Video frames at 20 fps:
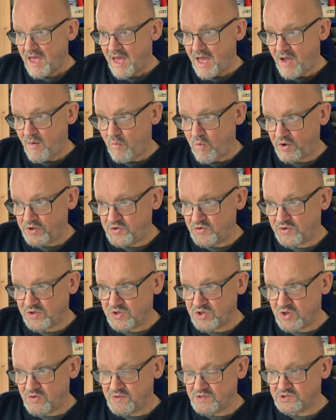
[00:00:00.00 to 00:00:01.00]
And what you
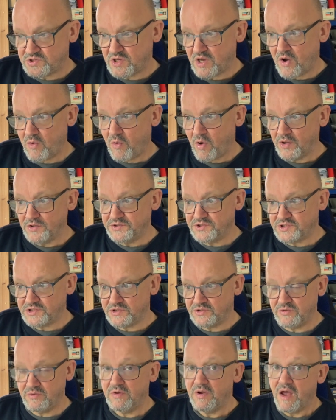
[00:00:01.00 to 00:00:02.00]
can do is go on
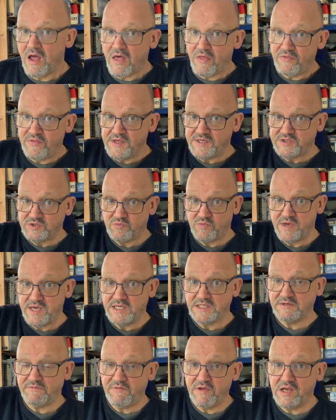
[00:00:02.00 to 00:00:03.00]
to this
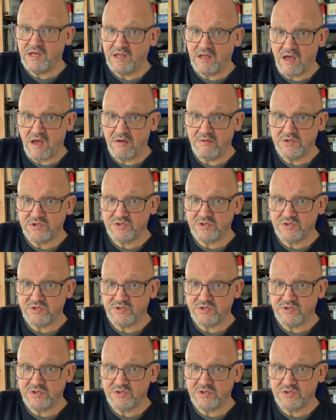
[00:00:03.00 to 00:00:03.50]
week's video.